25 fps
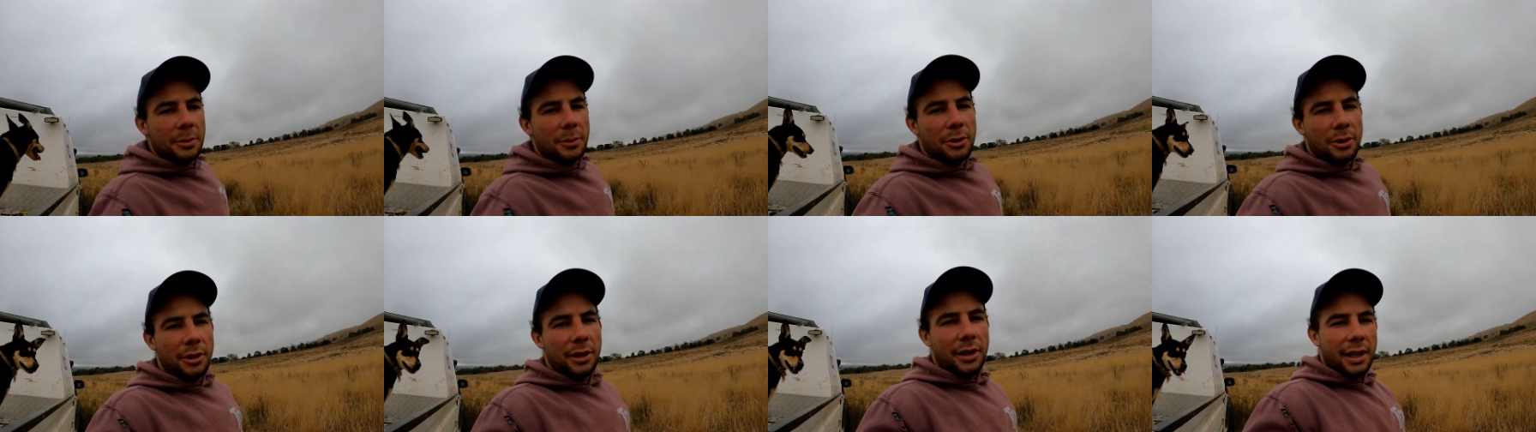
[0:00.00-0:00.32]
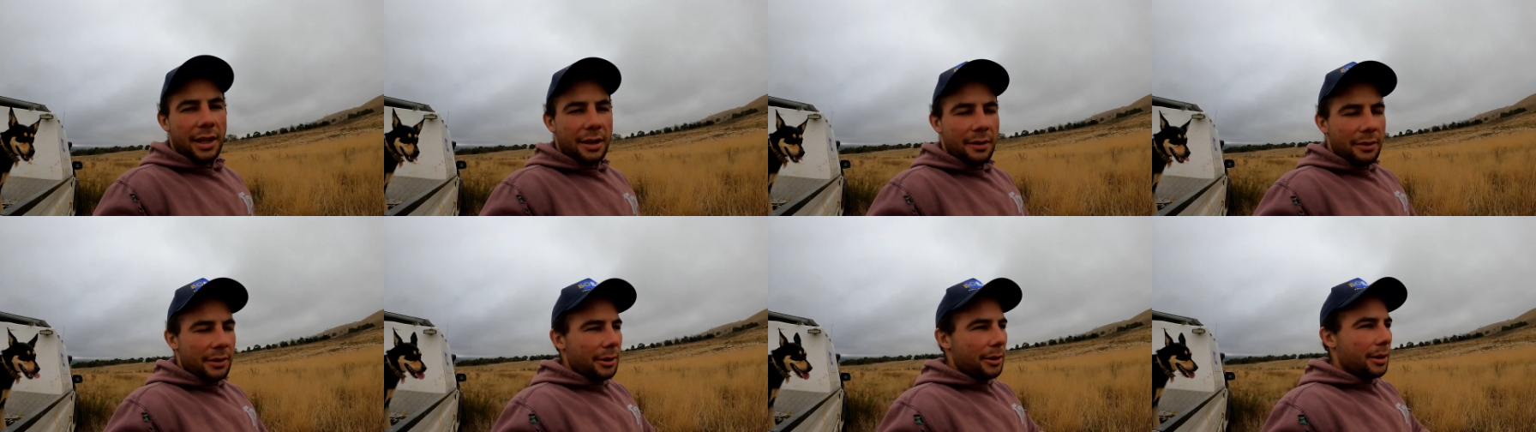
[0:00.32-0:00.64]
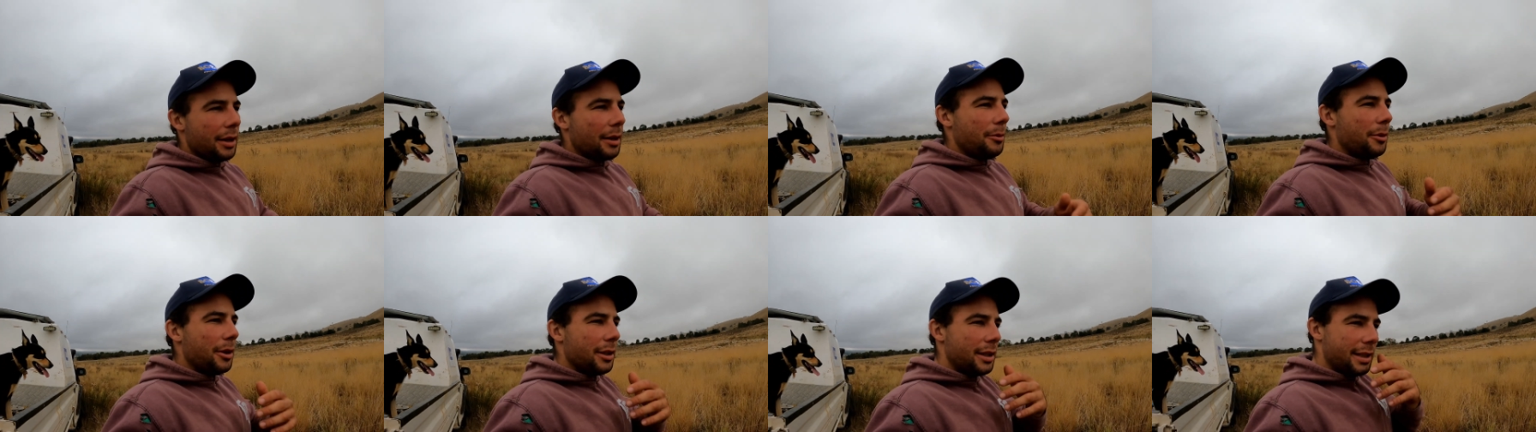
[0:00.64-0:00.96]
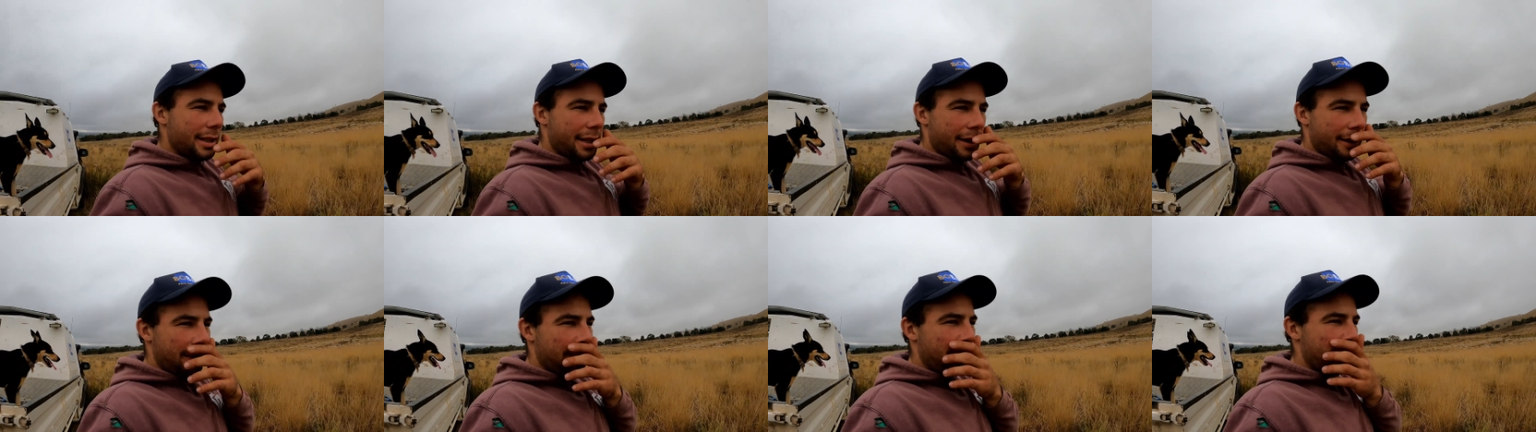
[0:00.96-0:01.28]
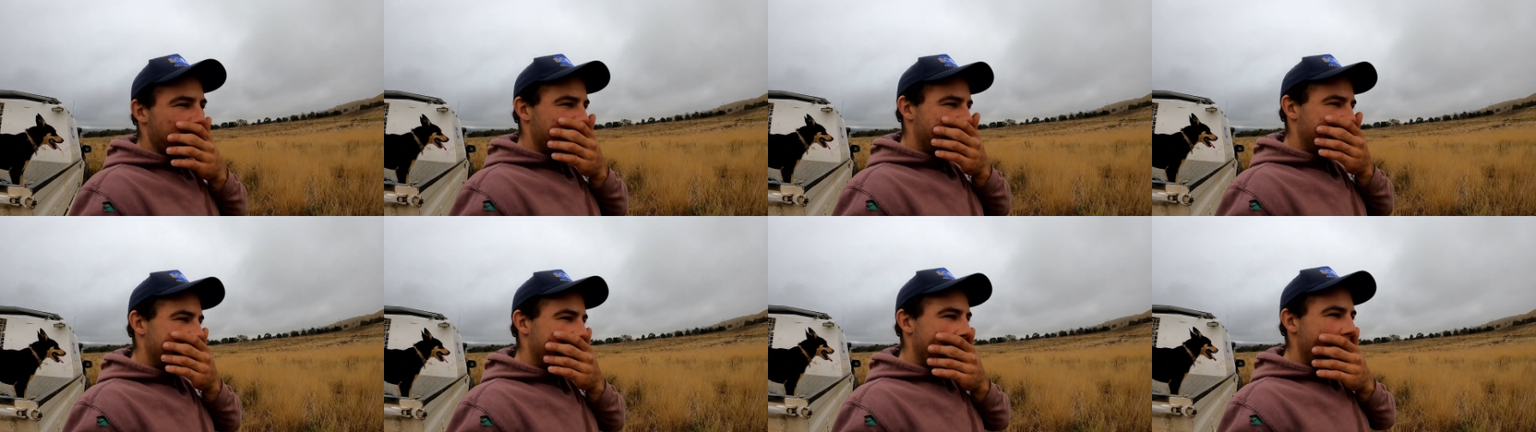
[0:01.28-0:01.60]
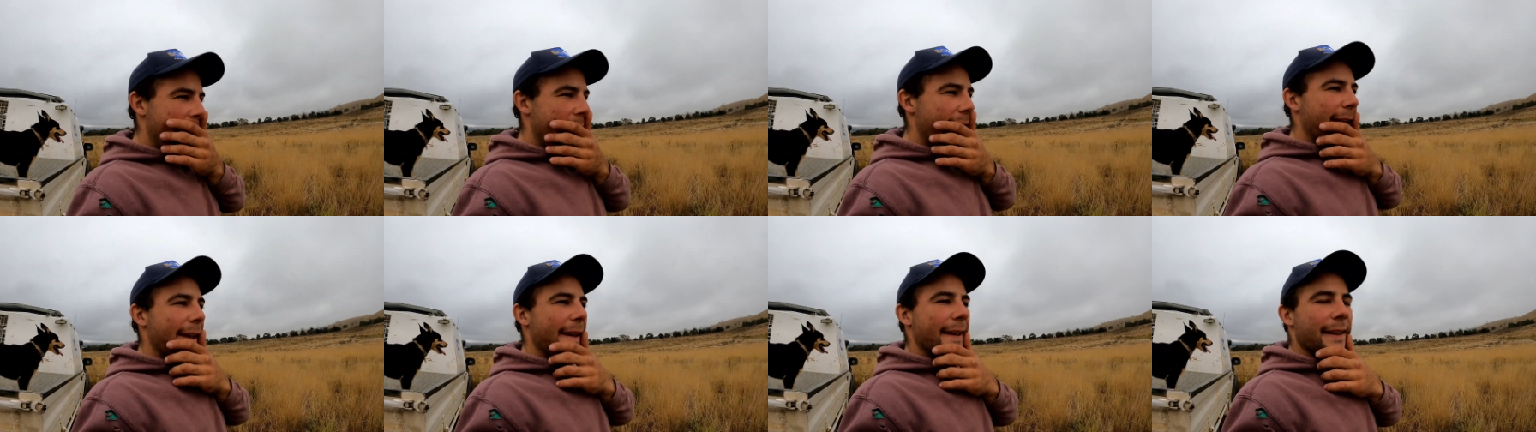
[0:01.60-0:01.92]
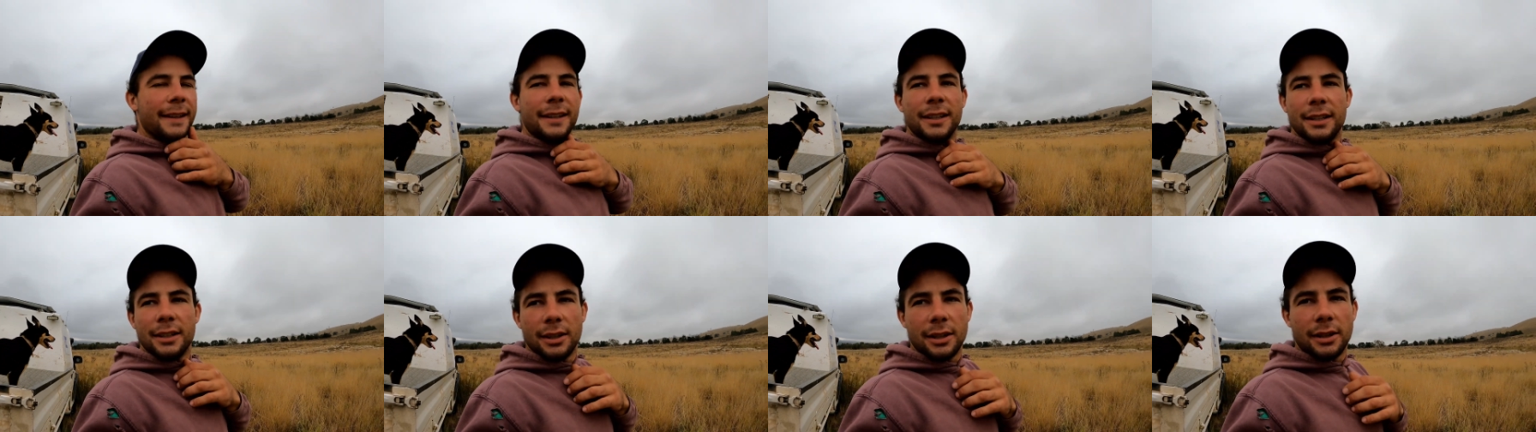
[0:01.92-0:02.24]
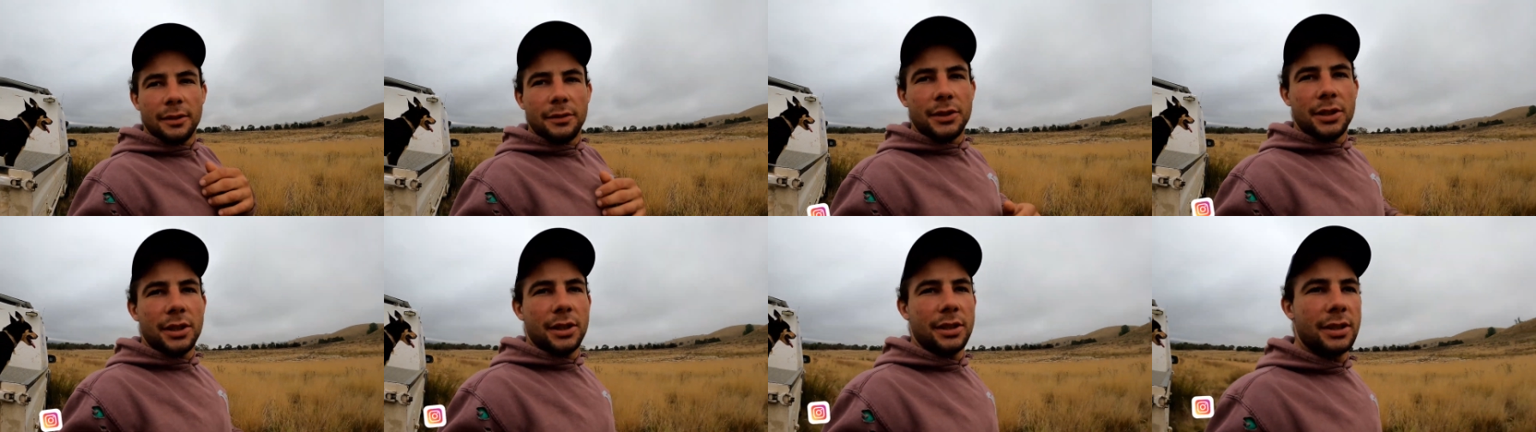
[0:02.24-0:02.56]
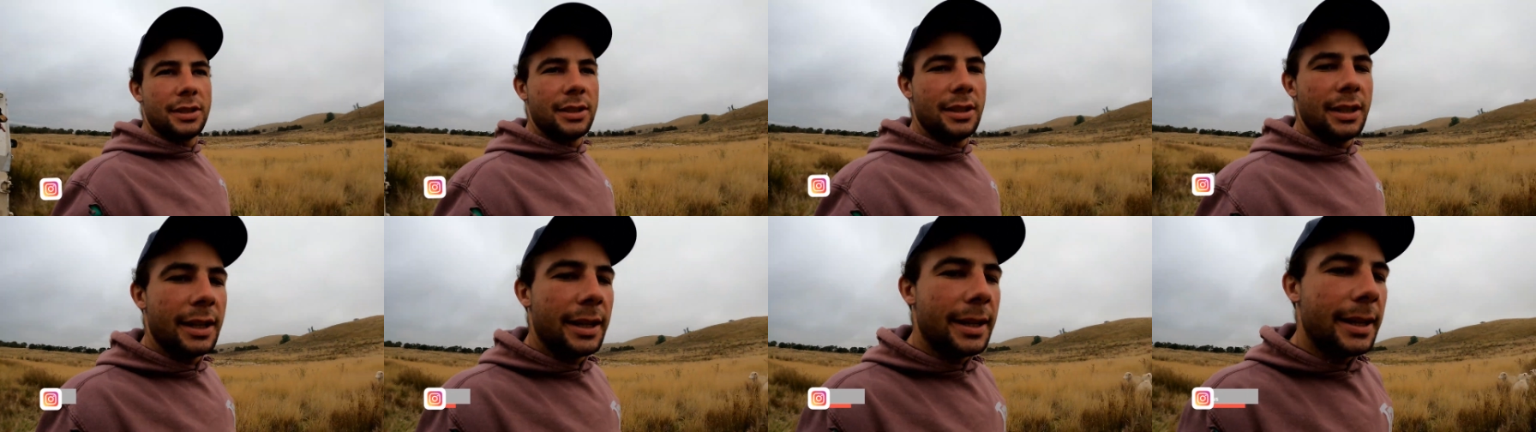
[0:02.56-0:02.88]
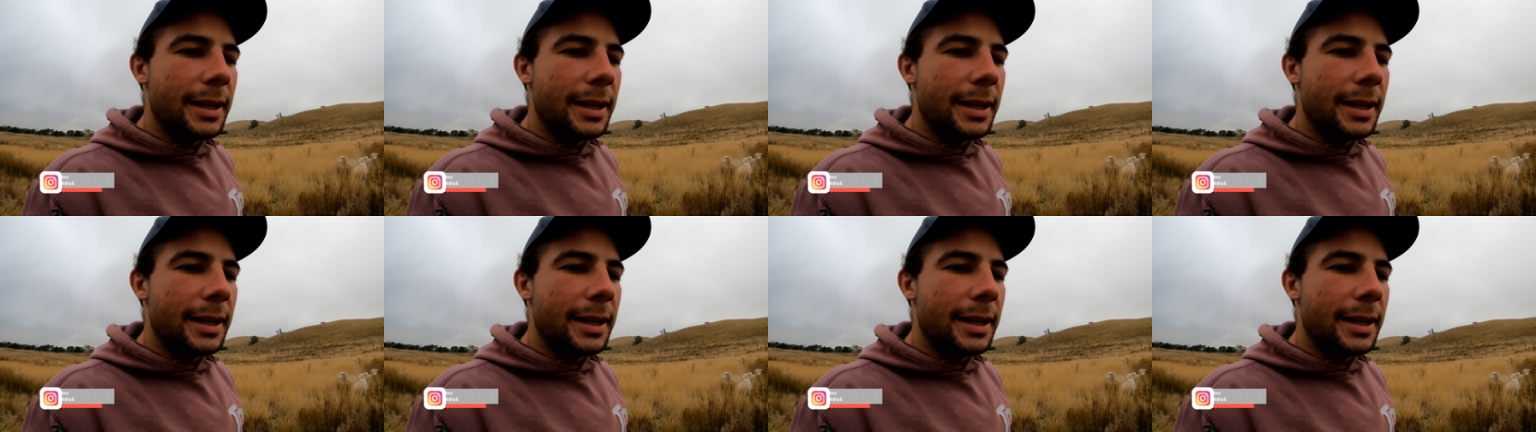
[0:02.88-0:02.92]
morning everyone, what's going on today? I've just,